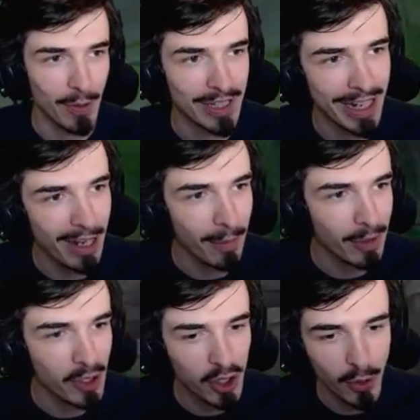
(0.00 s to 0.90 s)
Today I'm going to
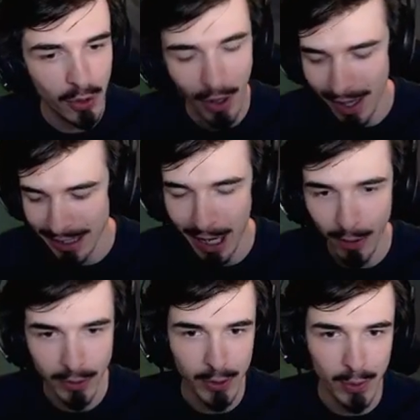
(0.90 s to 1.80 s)
show you guys how
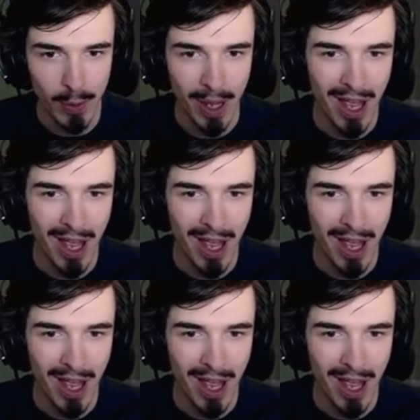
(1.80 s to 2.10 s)
to